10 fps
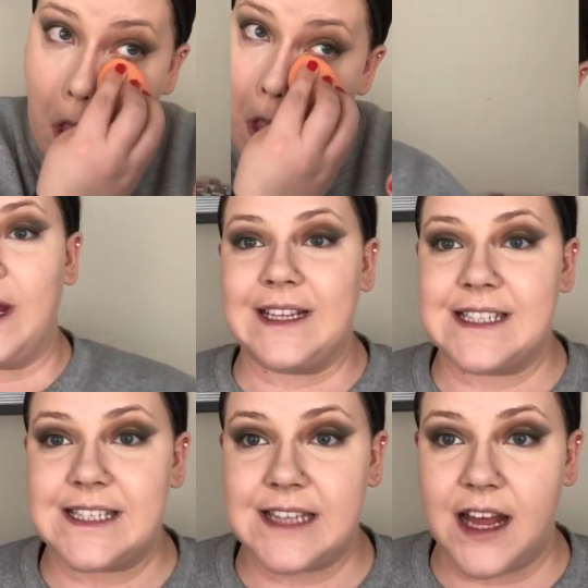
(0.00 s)
Go in and
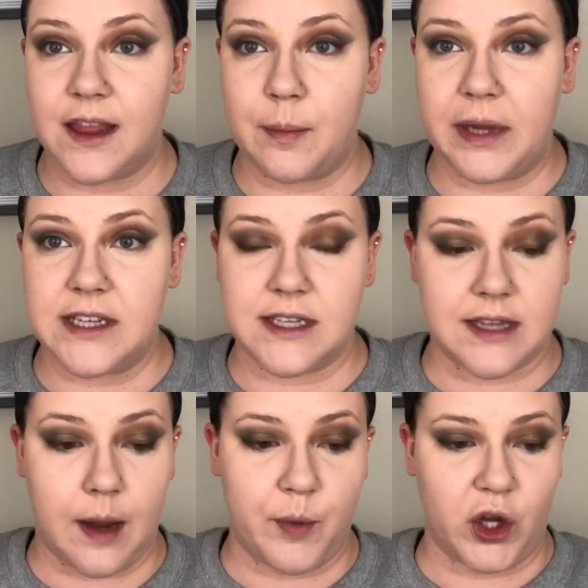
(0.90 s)
set the places
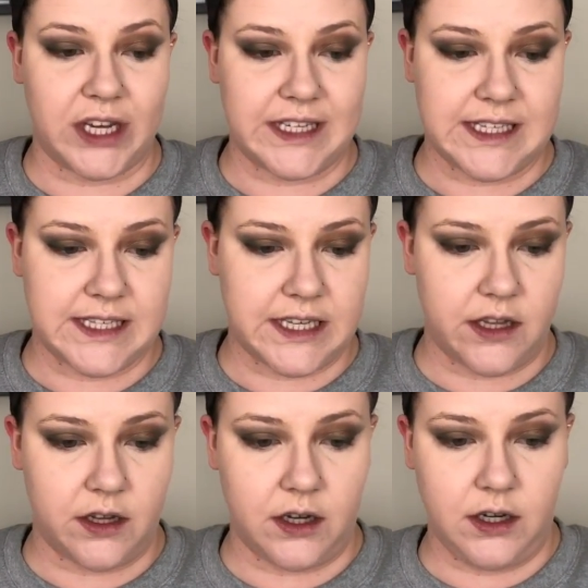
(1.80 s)
that I put
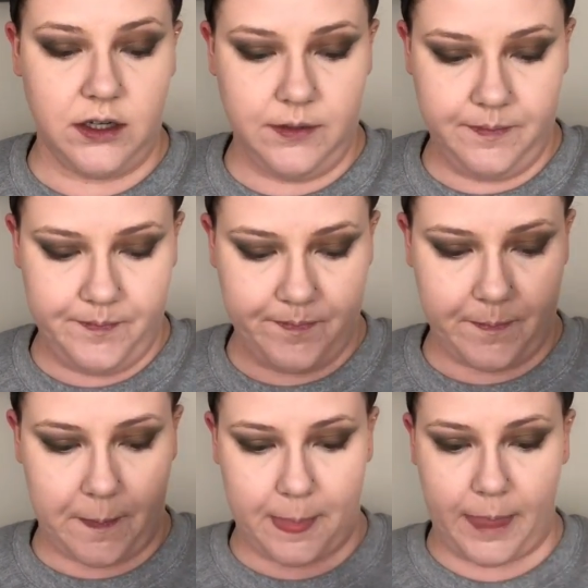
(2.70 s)
concealer
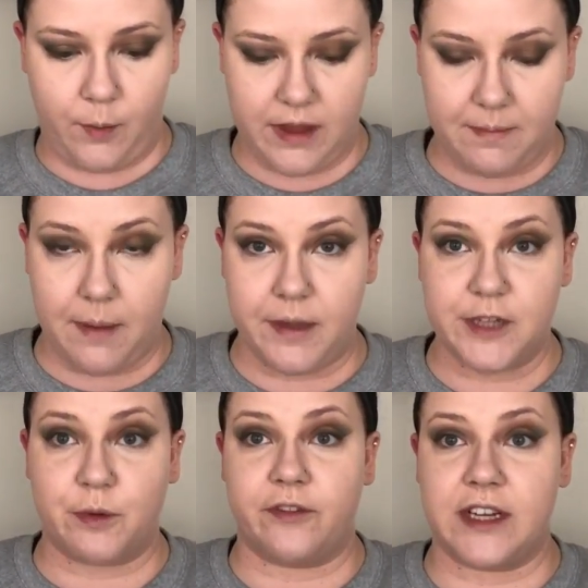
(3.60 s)
with my
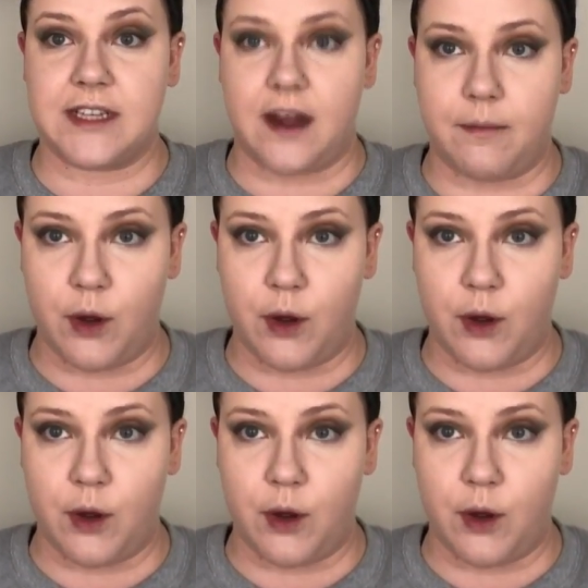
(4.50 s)
Peach Perfect setting